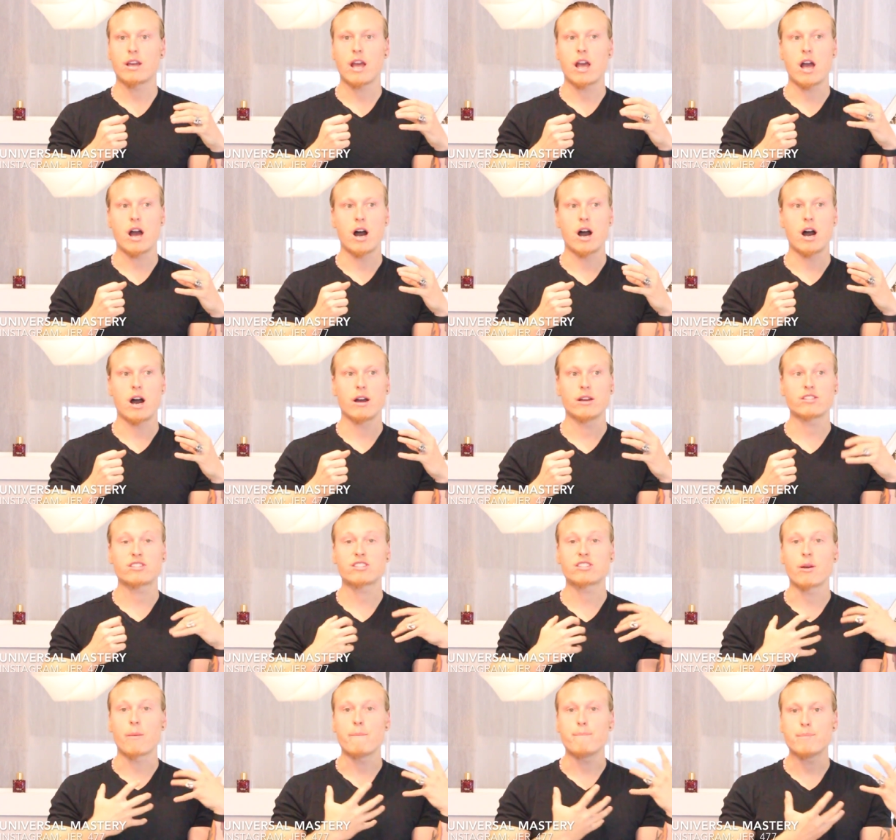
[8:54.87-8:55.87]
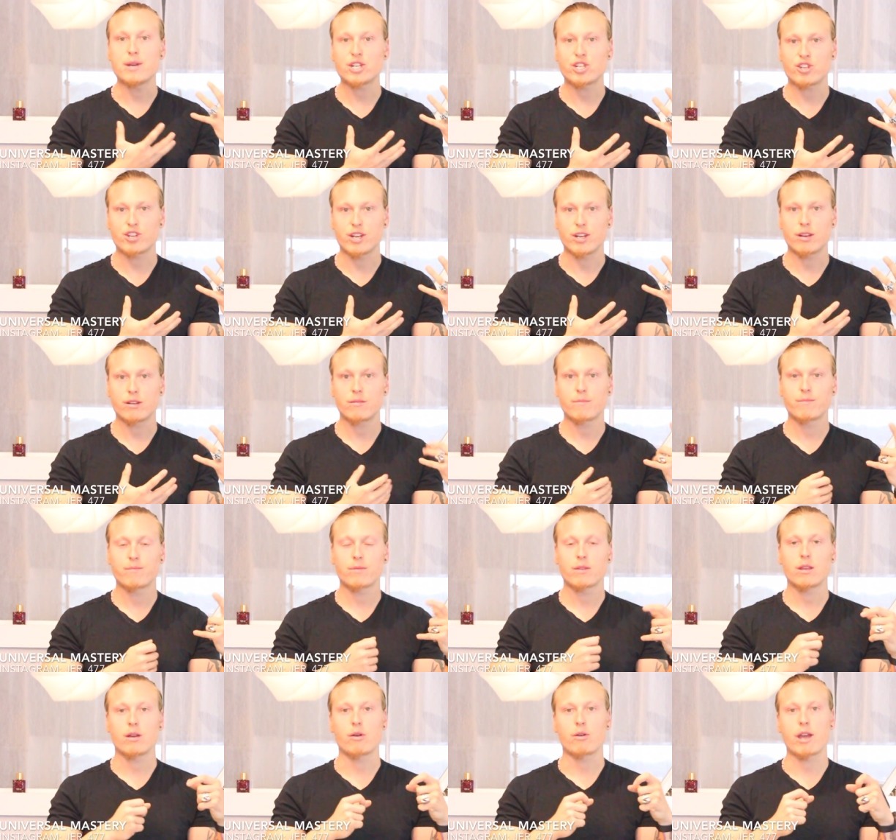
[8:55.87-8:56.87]
uh,
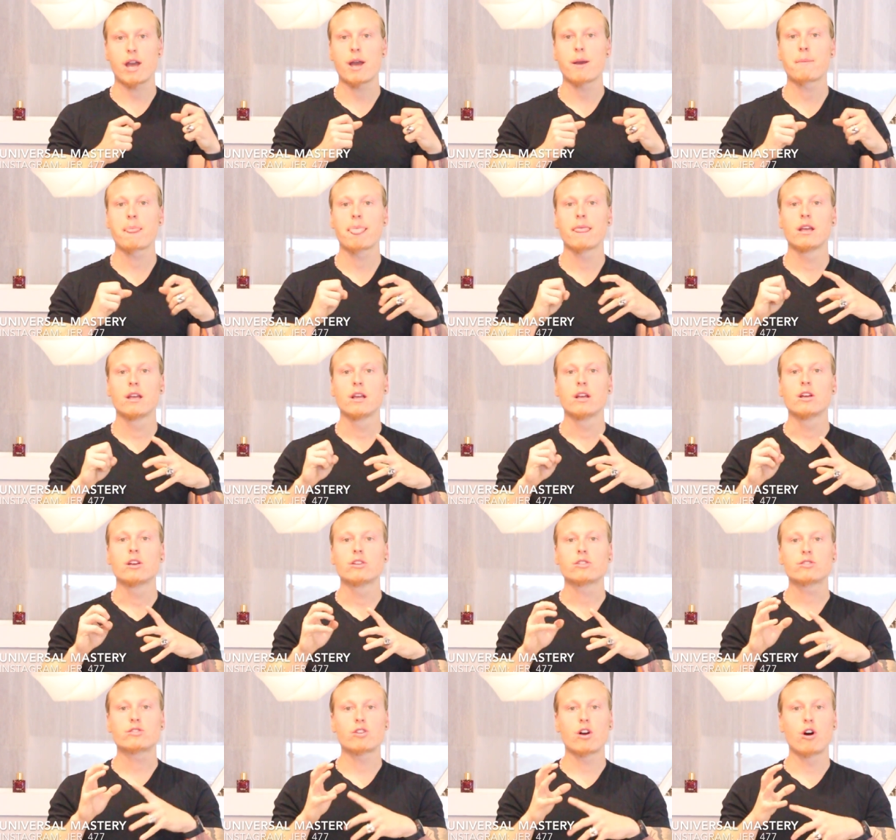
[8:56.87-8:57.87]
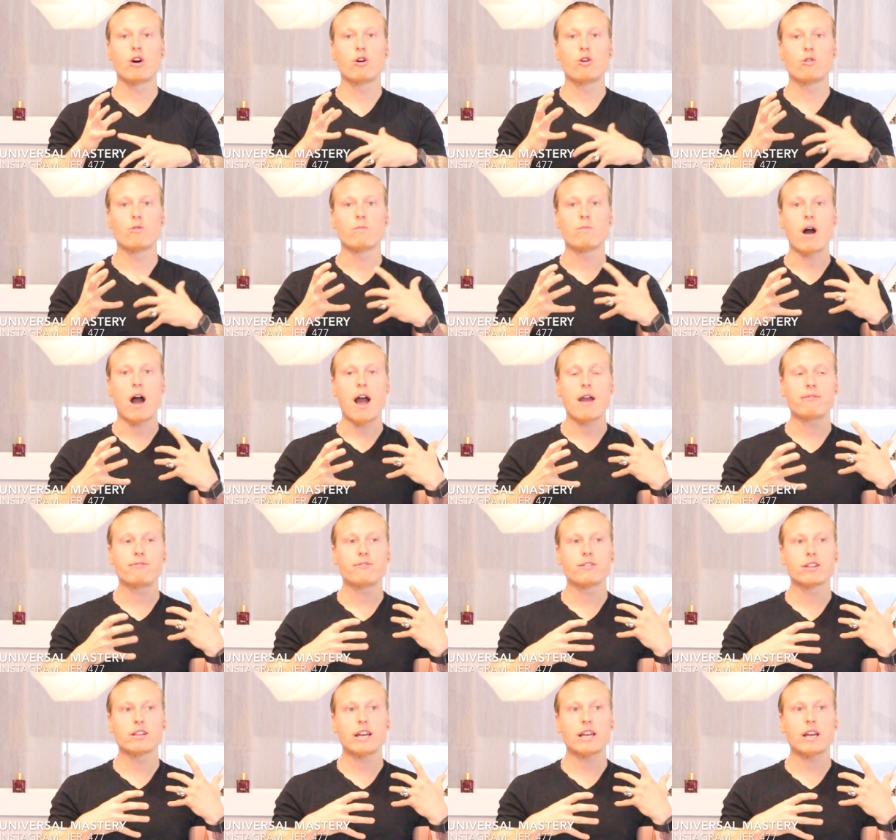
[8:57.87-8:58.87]
submission. Okay. So I
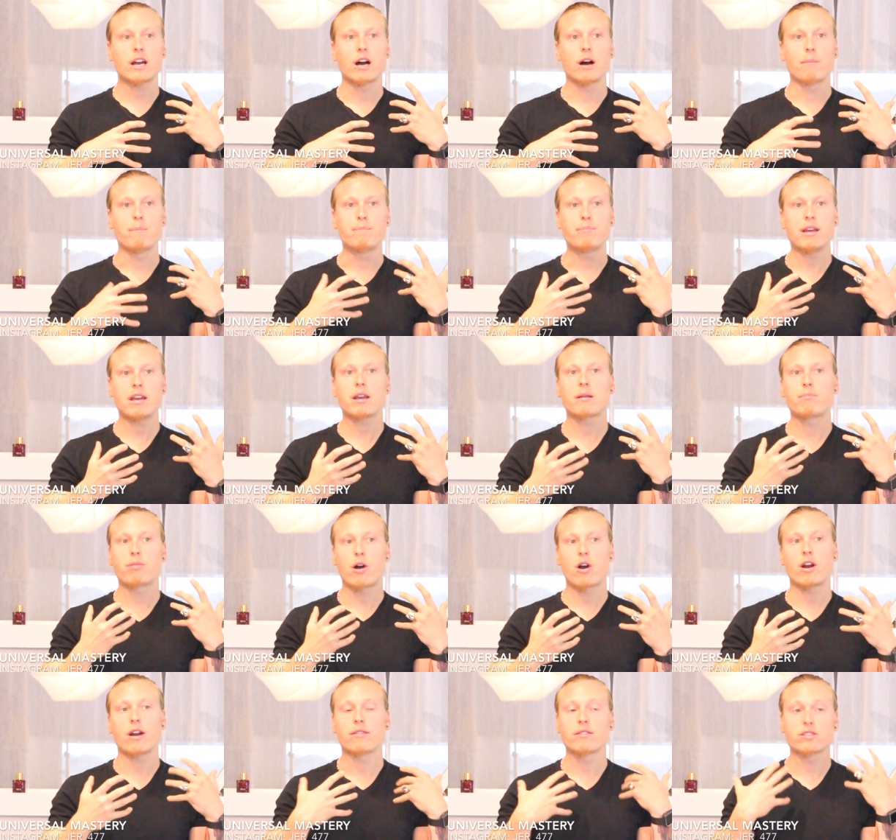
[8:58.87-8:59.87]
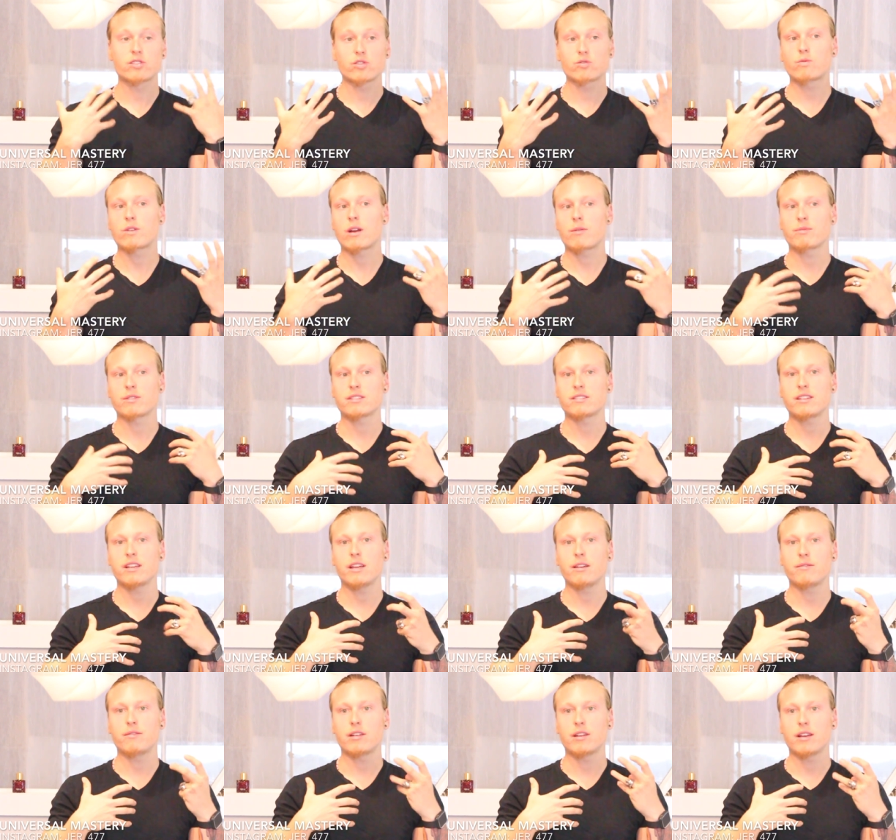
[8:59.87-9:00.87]
feel like a big part, and this is what I
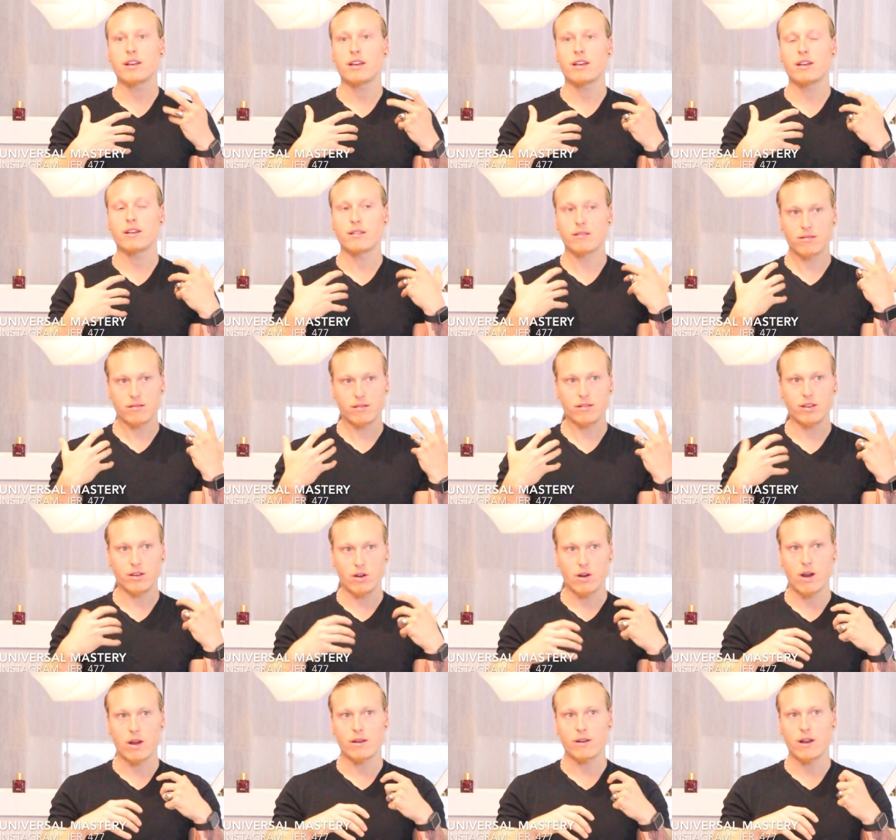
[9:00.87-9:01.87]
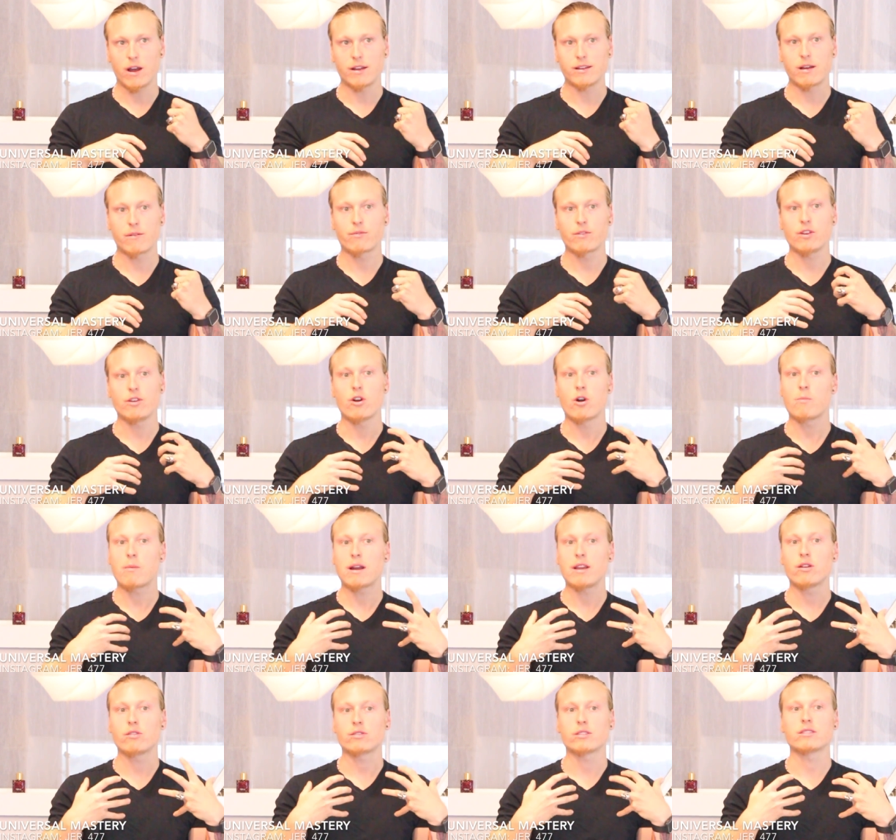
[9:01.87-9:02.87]
received, and, and you know, I, I definitely know
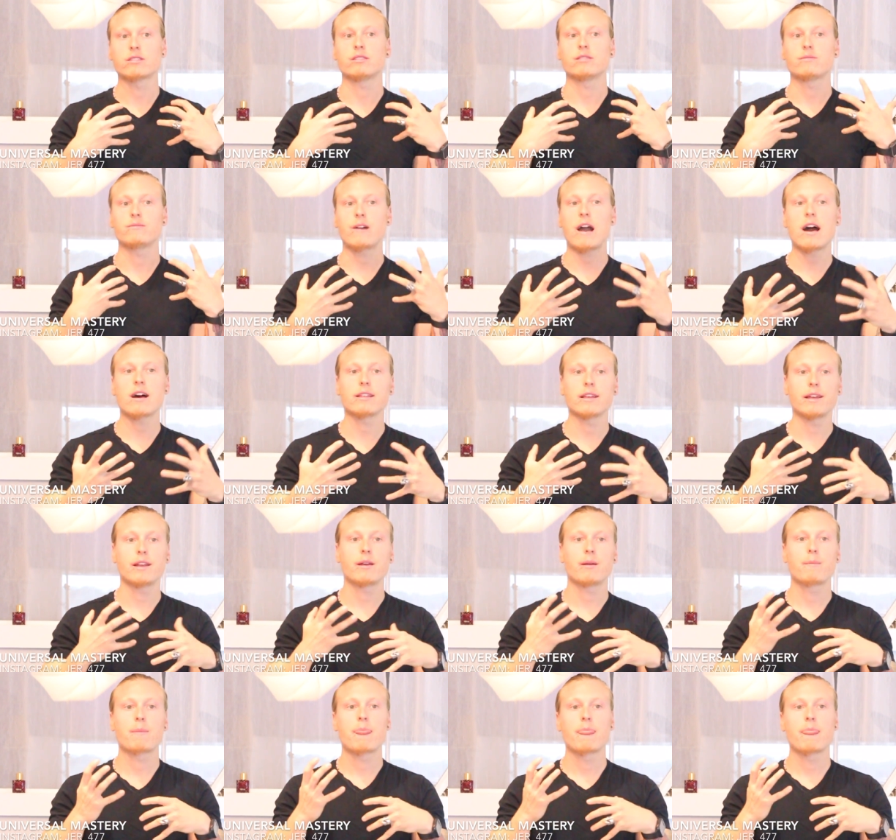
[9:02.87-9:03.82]
my gnosis is valid.